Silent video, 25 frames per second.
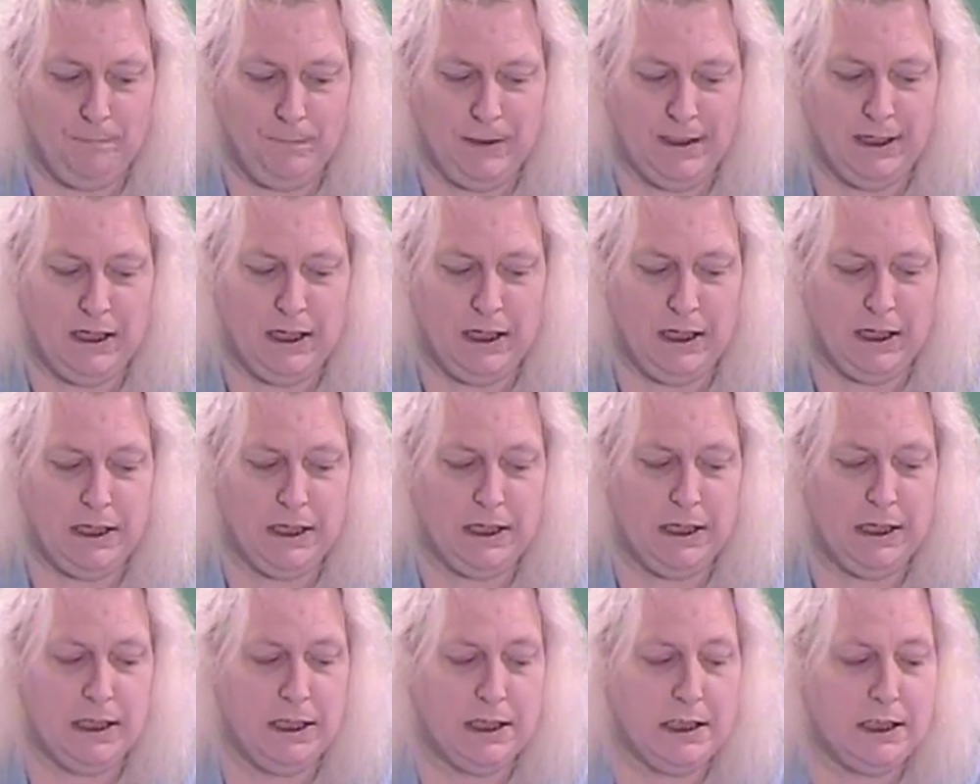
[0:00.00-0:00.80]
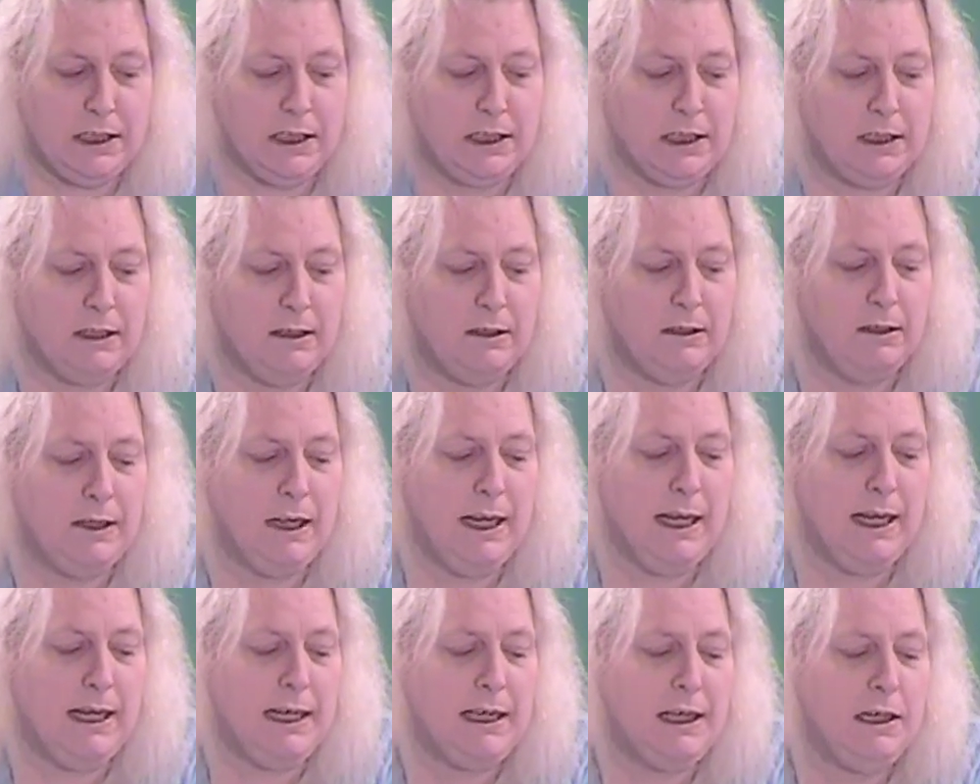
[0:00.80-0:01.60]
Because,
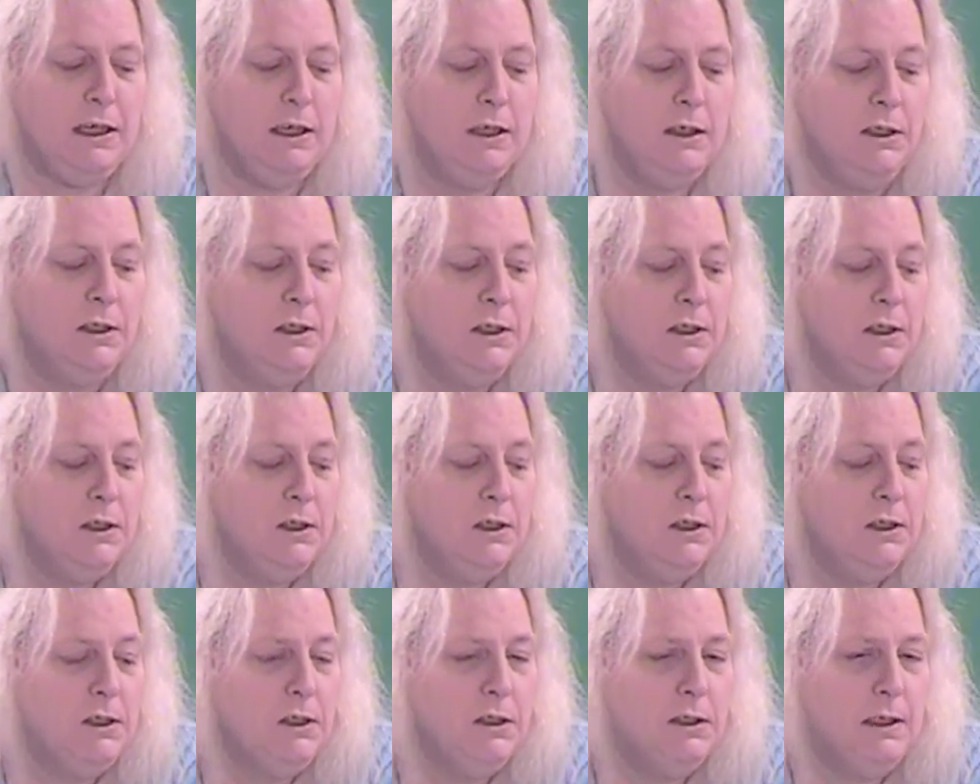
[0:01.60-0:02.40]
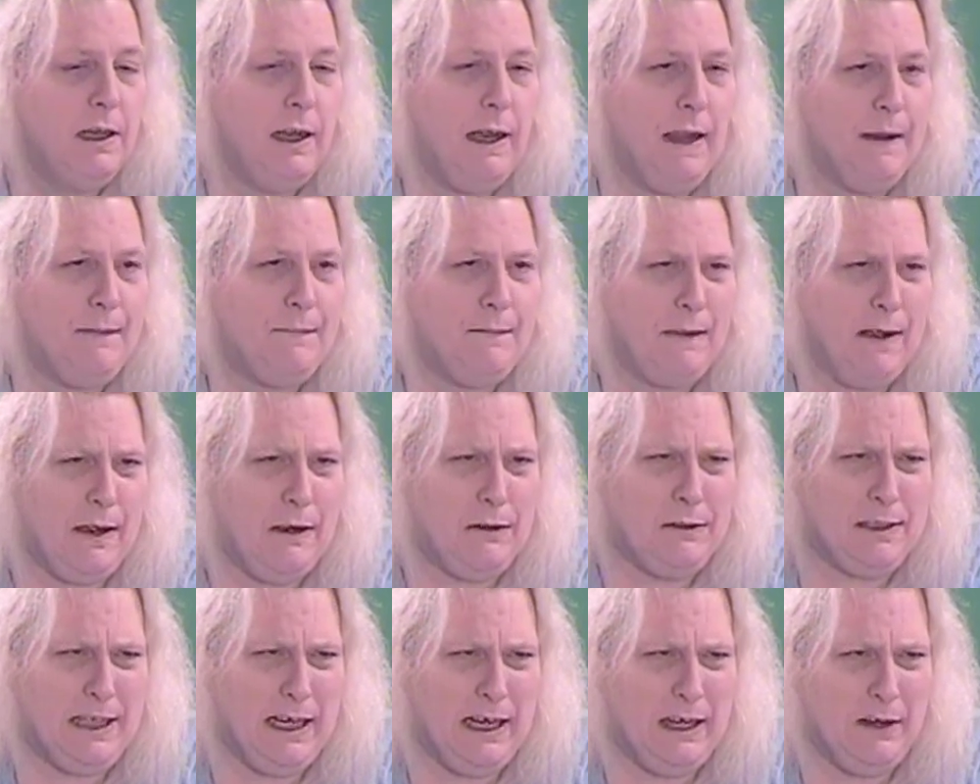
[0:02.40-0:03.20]
like I
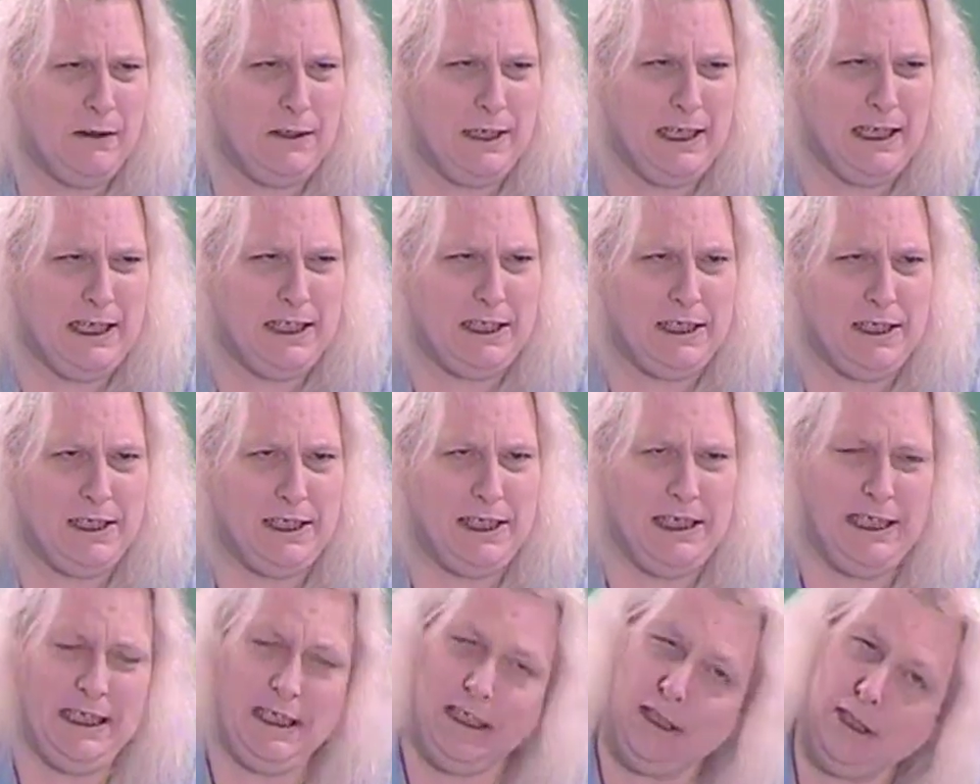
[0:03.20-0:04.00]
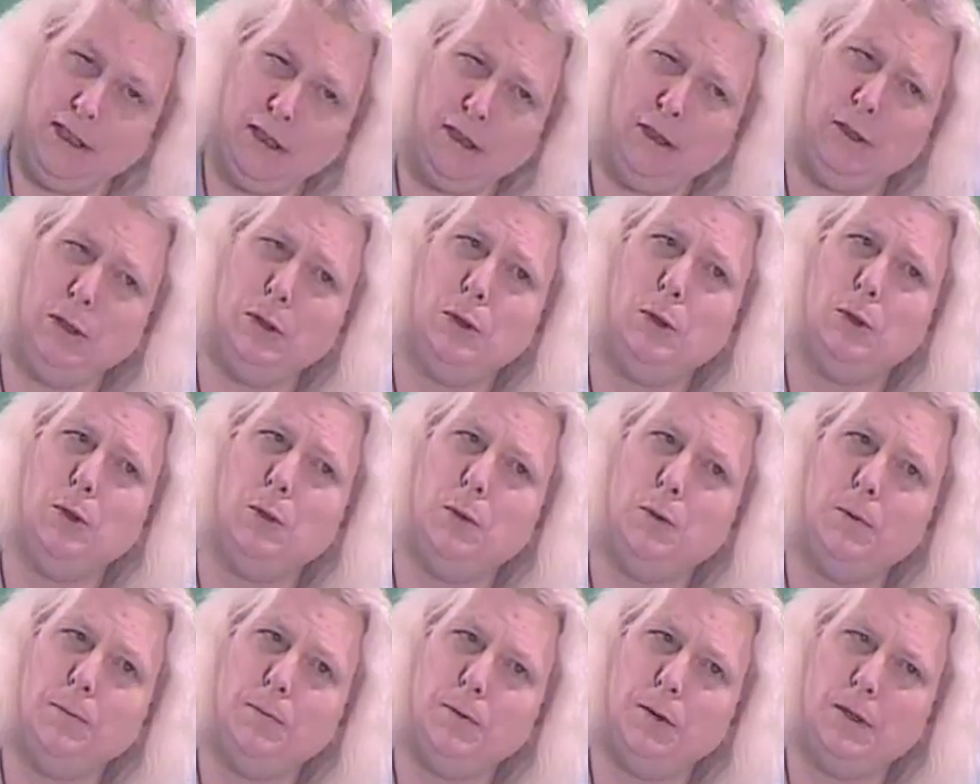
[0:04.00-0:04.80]
found out, it's
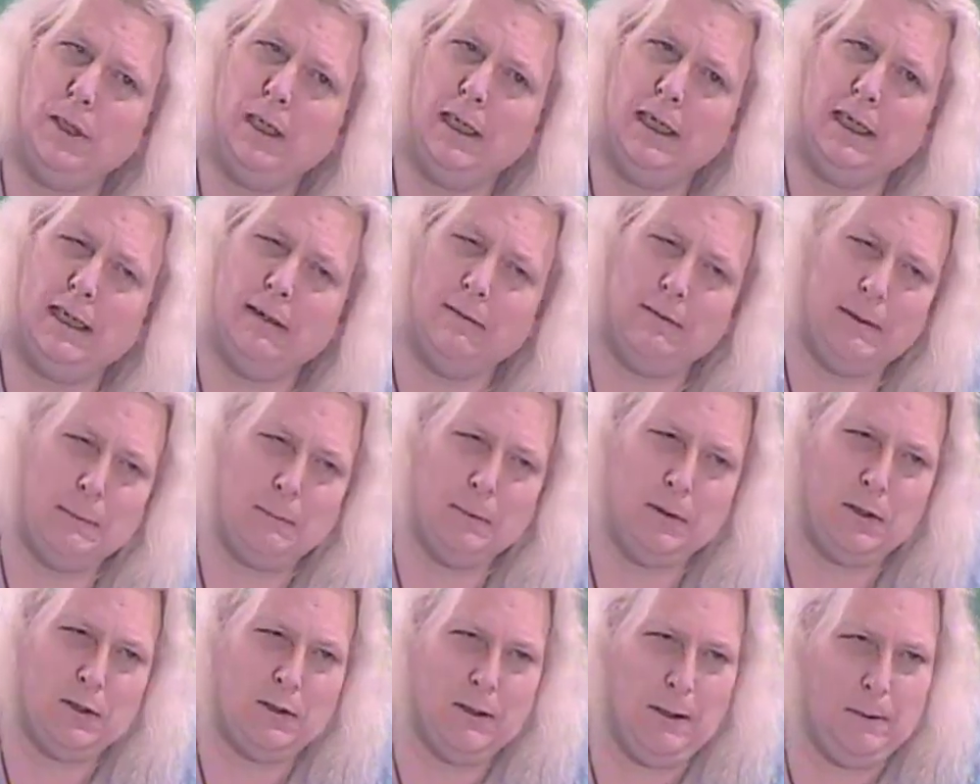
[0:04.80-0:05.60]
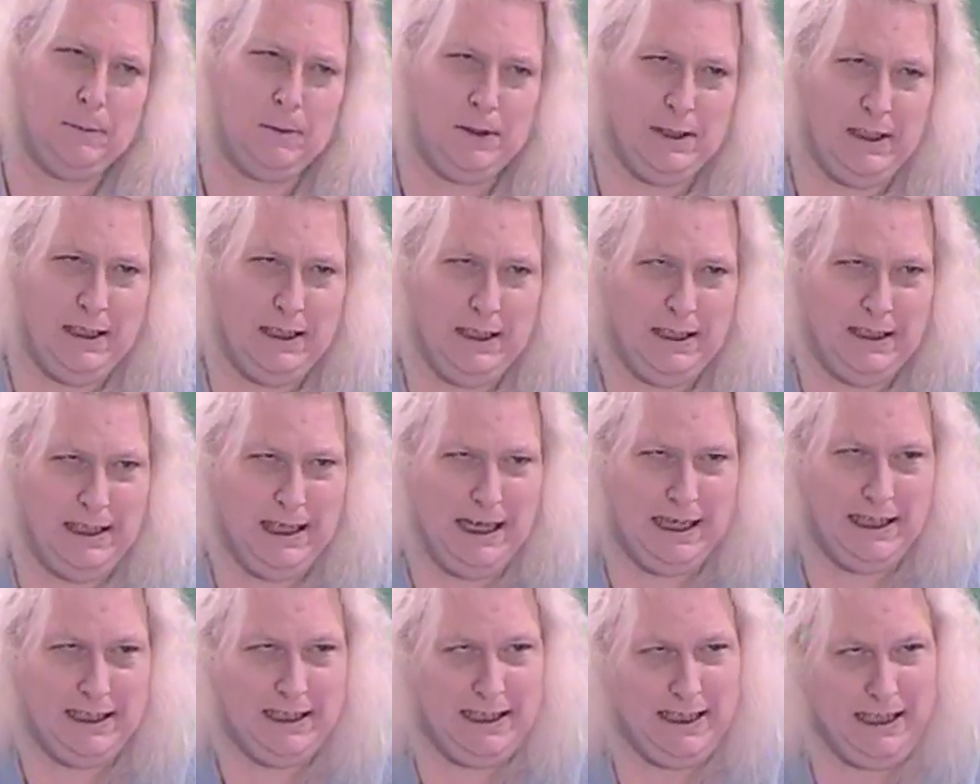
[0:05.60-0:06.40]
D2 you can get with a prescription,
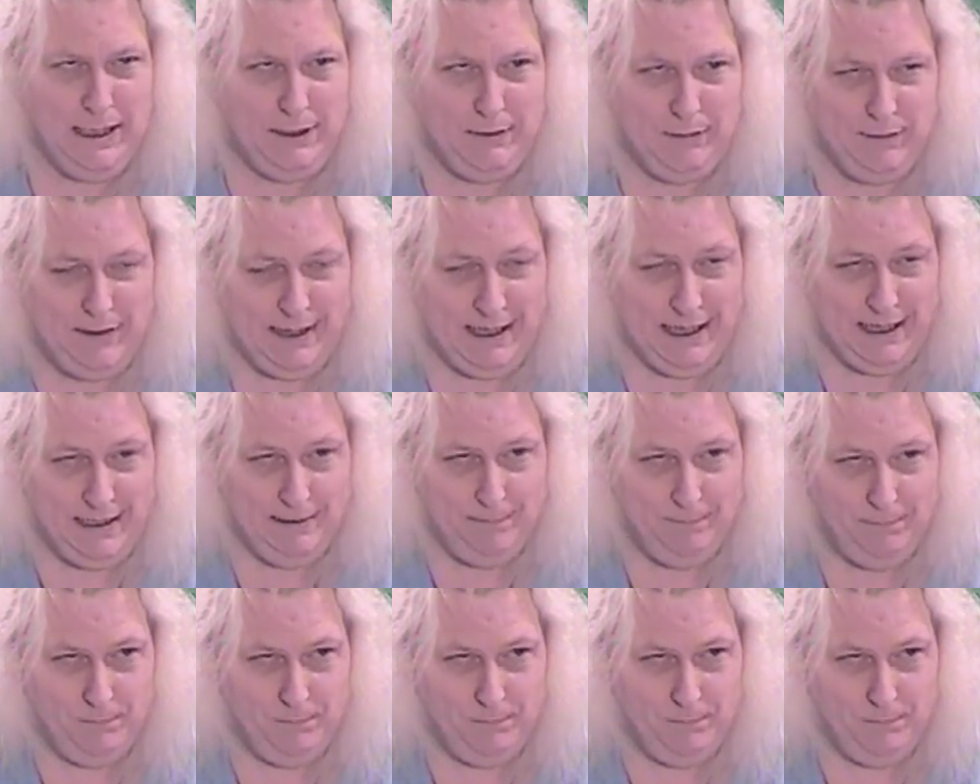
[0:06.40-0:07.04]
not D3.